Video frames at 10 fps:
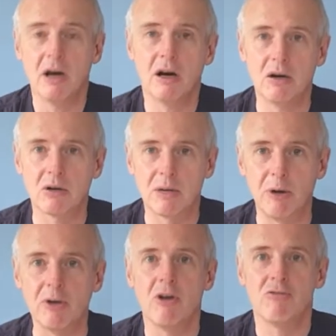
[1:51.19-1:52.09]
oh, come
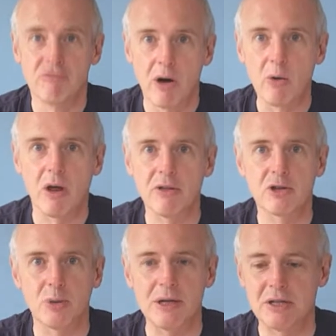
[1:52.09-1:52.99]
on, roll on
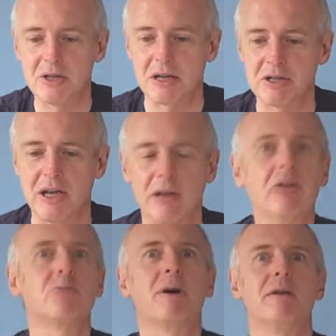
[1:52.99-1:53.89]
the 2016,
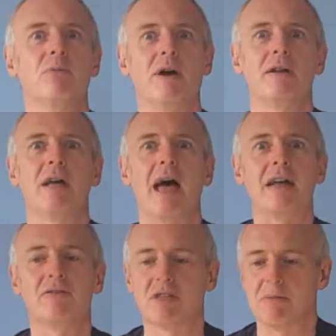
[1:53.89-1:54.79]
because we're in, we're in the
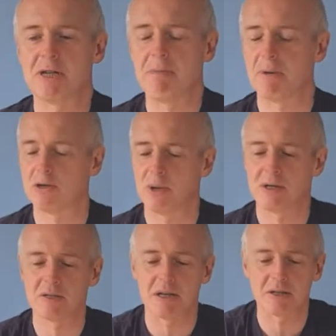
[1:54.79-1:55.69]
end of September
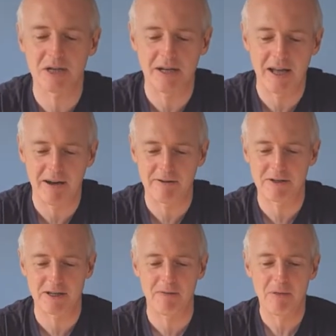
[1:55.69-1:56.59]
2016 here,
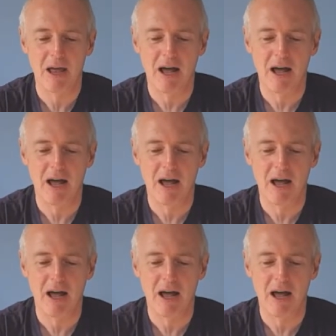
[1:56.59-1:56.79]
and uh,